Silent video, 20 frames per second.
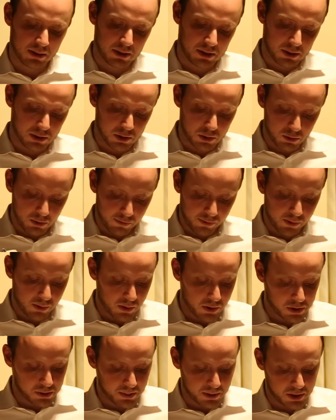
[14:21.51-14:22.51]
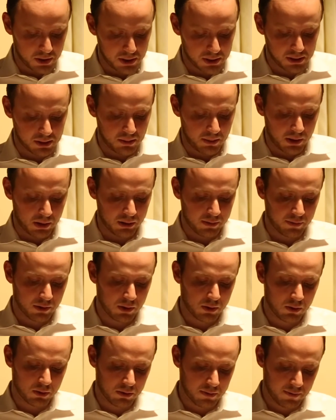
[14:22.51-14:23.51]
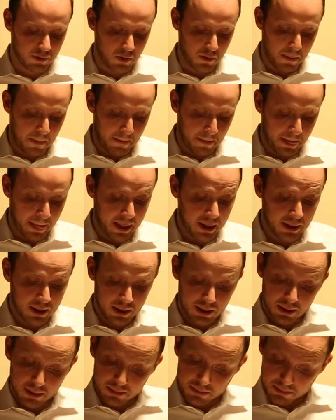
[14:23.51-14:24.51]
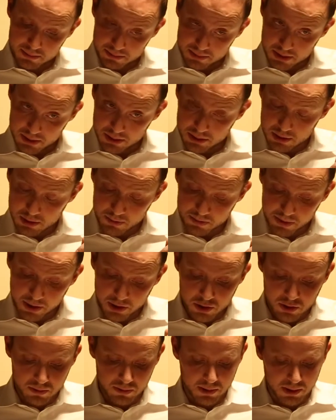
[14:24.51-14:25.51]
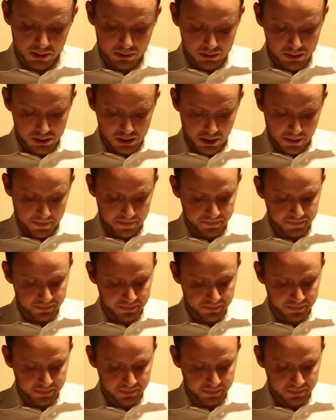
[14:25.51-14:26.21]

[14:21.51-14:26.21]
Lisa too, of course, but she's in the middle of a code review. She's a special one, you'll see.